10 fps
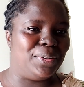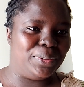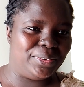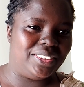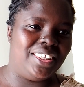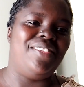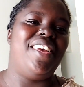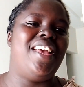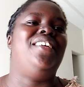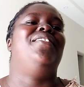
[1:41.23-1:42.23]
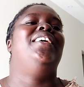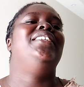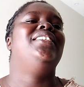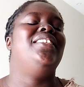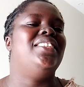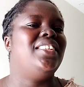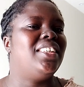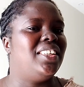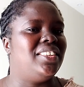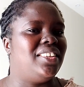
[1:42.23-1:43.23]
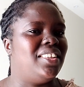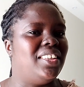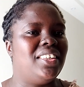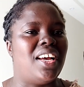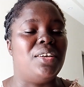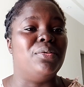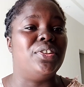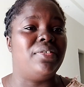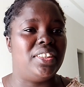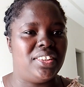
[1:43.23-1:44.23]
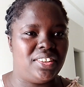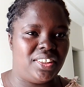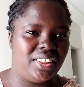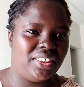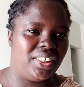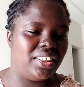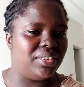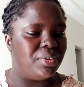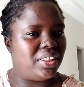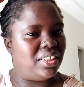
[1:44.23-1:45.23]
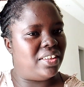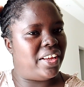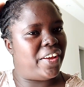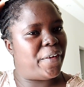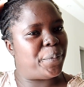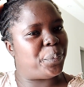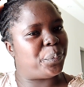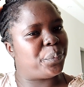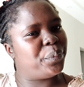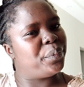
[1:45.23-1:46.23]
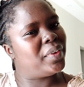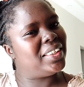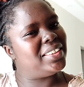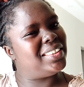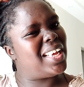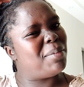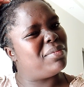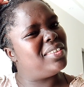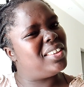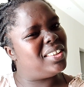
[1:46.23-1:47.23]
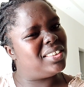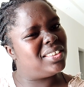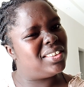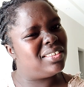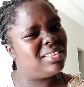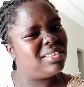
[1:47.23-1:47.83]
good the way I want. The second thing, I was frustrated with the some things.